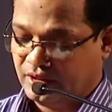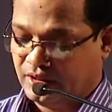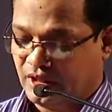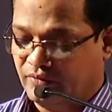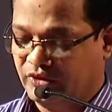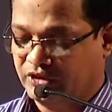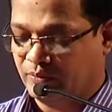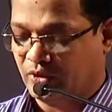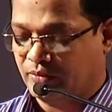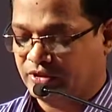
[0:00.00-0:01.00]
come with the
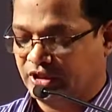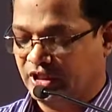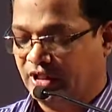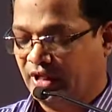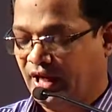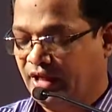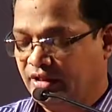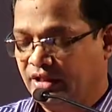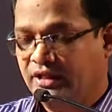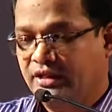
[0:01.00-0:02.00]
professor
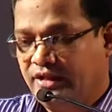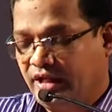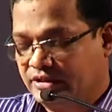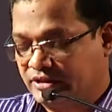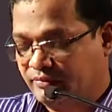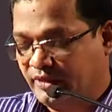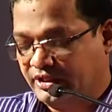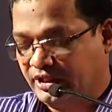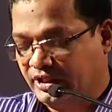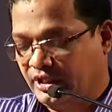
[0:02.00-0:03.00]
and take some
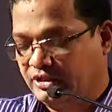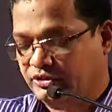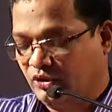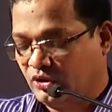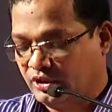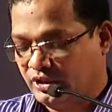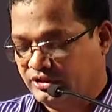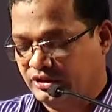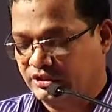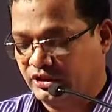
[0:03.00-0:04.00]
materials or
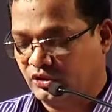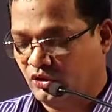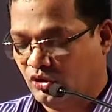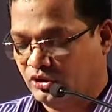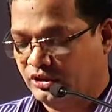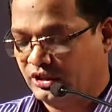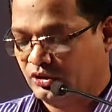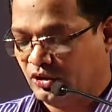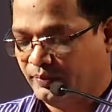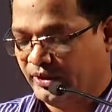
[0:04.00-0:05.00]
discussing on the
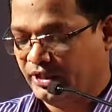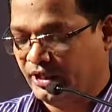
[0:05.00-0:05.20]
topic,